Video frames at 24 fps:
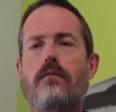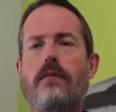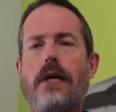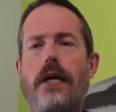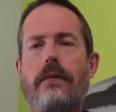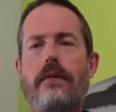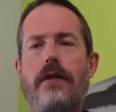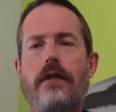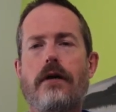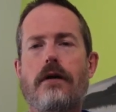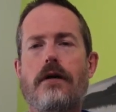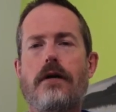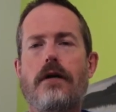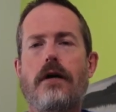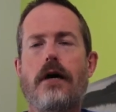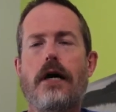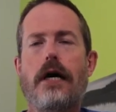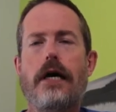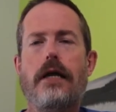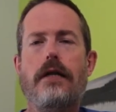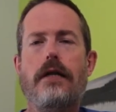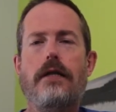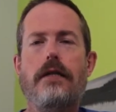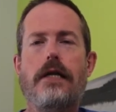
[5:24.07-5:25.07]
maybe they're
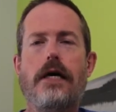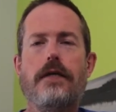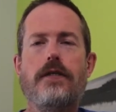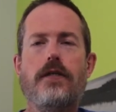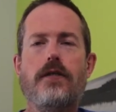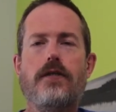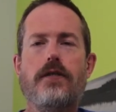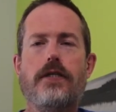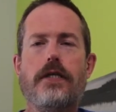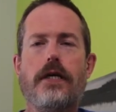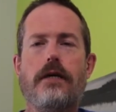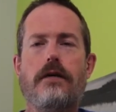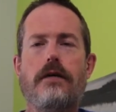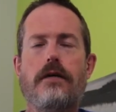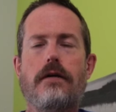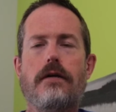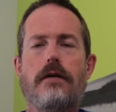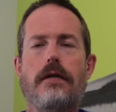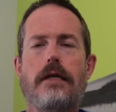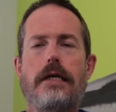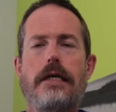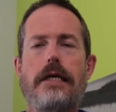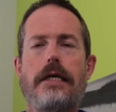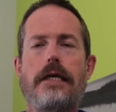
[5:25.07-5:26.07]
not
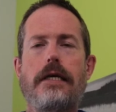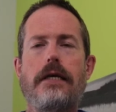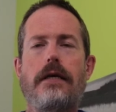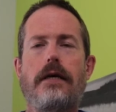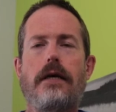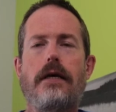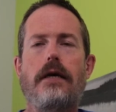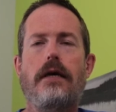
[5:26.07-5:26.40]
necessarily